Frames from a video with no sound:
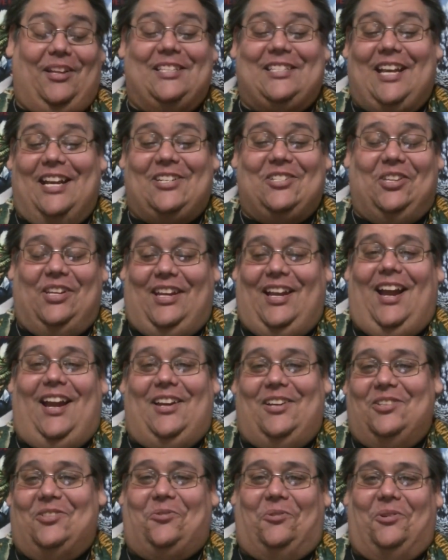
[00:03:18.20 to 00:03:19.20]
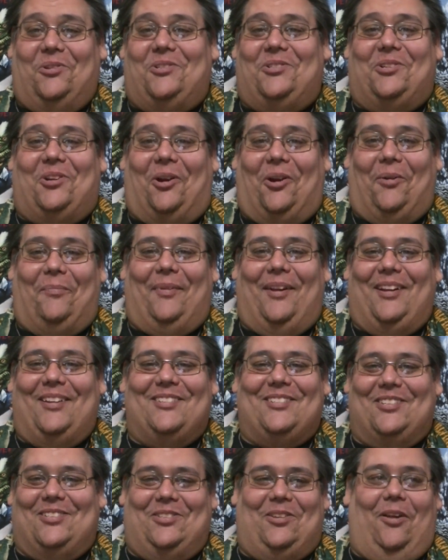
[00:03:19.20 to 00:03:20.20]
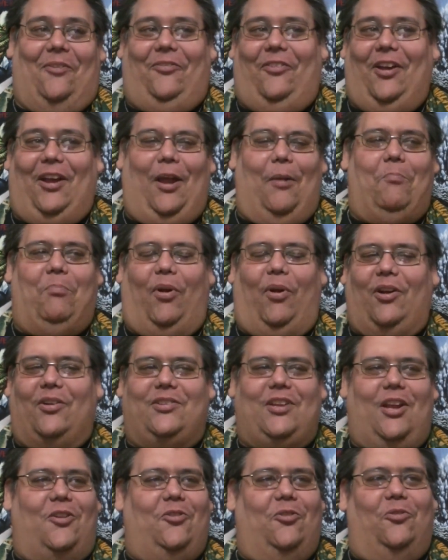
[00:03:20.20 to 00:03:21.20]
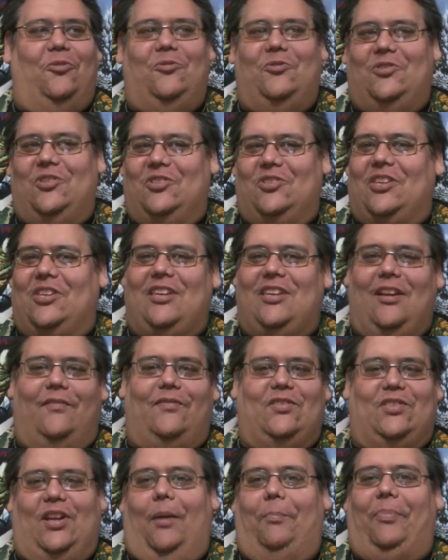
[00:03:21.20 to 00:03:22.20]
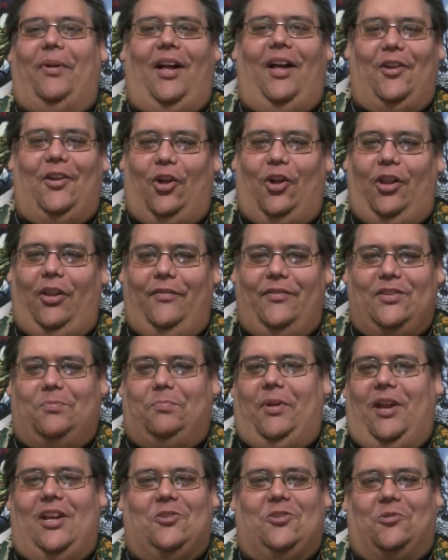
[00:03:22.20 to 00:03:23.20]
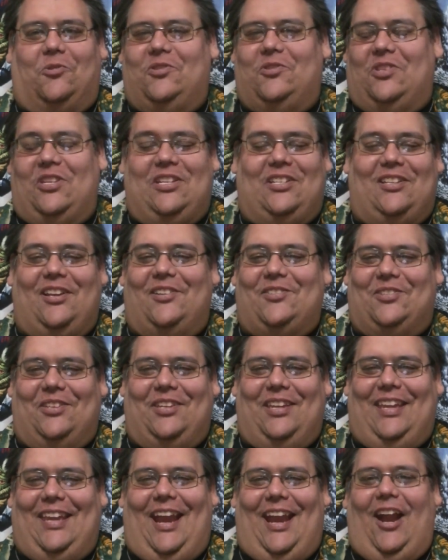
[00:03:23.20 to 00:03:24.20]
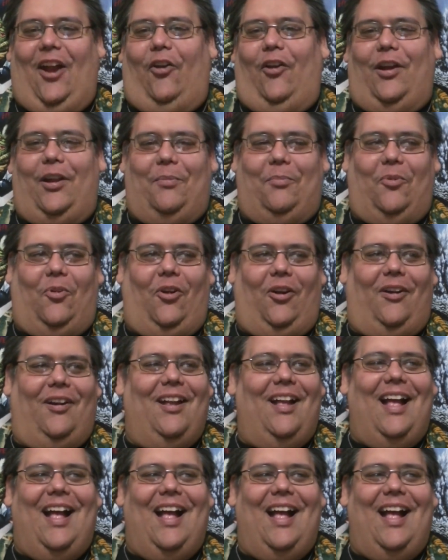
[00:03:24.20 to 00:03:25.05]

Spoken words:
actually kind of sort of charming. Just a fucking bartender who just gives up on all of his patrons. He doesn't care anymore.